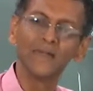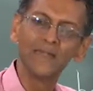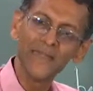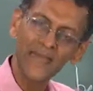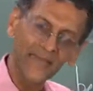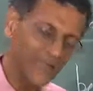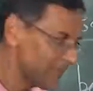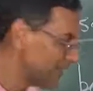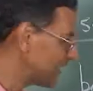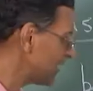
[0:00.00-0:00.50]

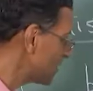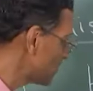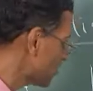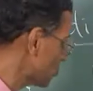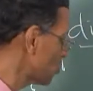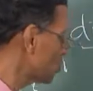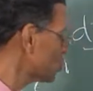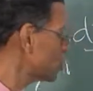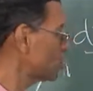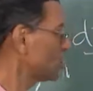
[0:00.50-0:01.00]
then these
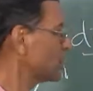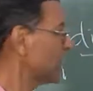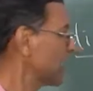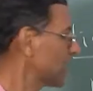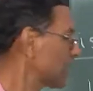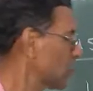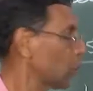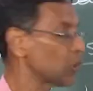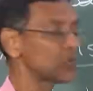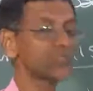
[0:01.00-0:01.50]
two should
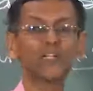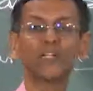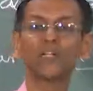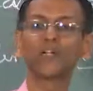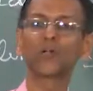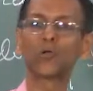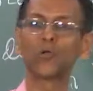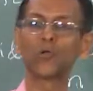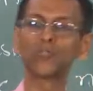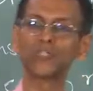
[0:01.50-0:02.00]
get closer
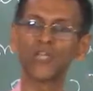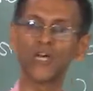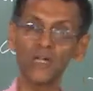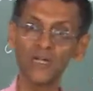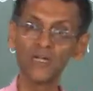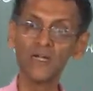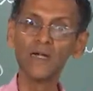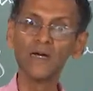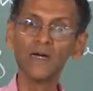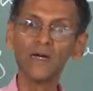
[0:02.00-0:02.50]
and closer
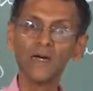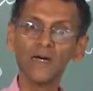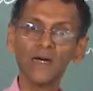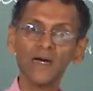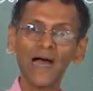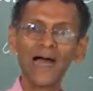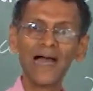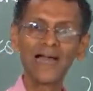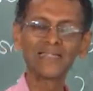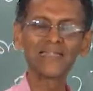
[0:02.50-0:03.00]

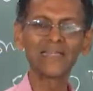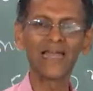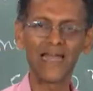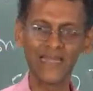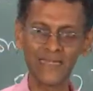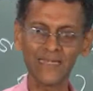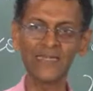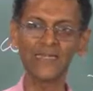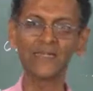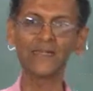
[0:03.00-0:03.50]
as
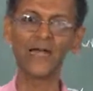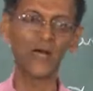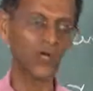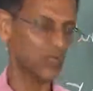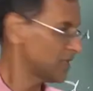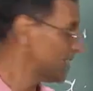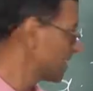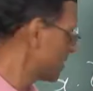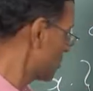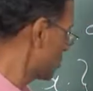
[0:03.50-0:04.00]
n, or
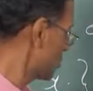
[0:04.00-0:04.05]
this